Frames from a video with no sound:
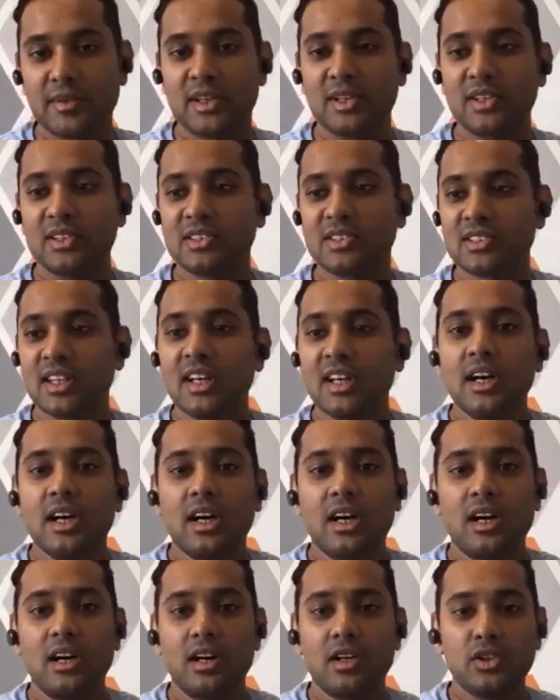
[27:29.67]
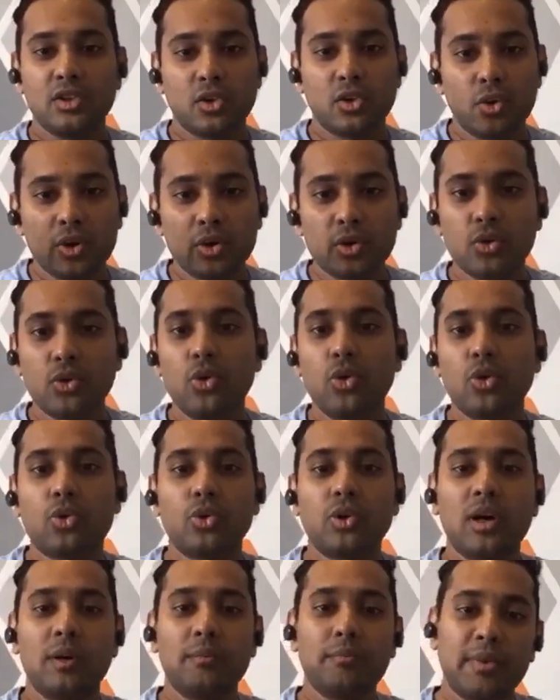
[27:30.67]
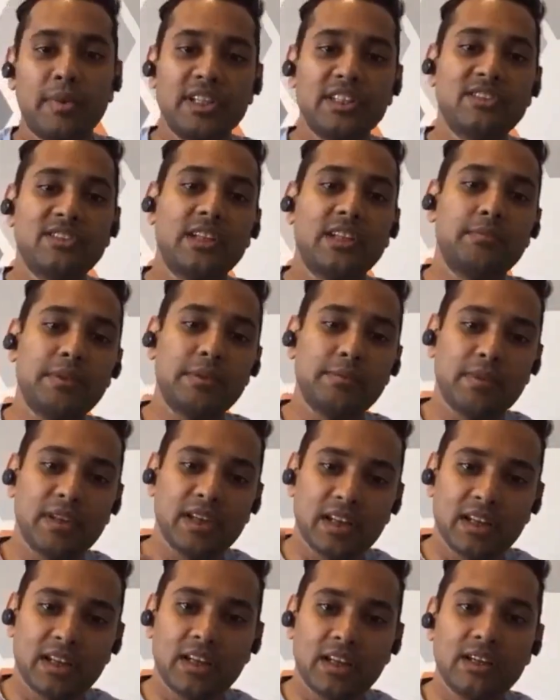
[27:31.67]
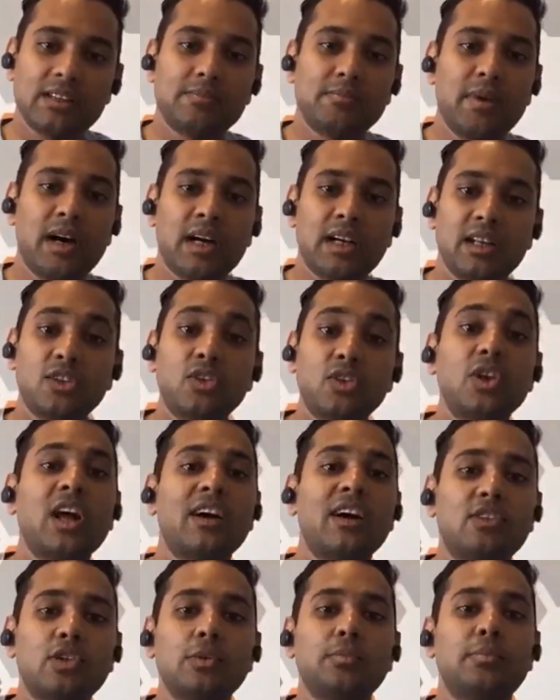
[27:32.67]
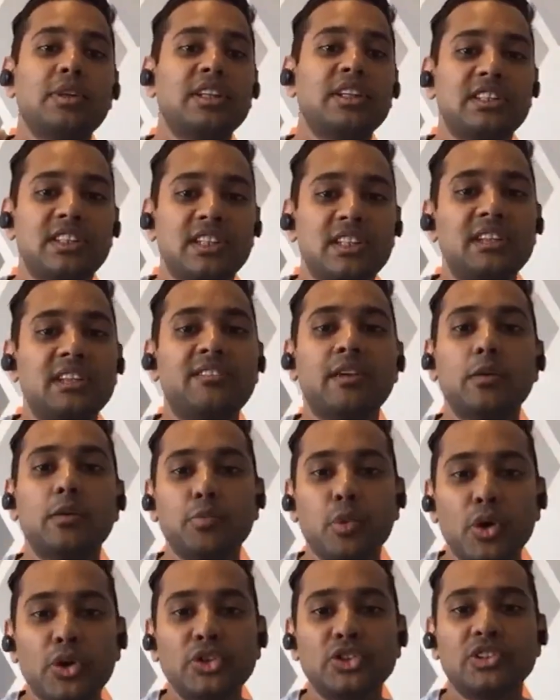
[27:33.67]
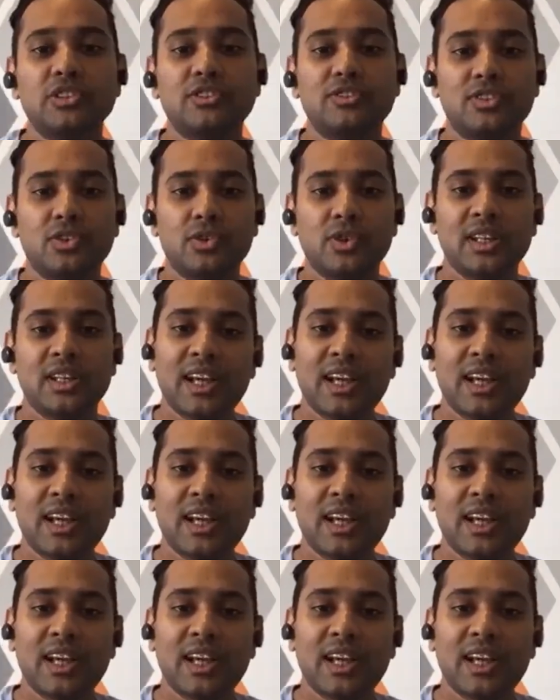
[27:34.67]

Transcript: Because you're going to go to companies where the people are really smart, and you'll have to appreciate different points of view.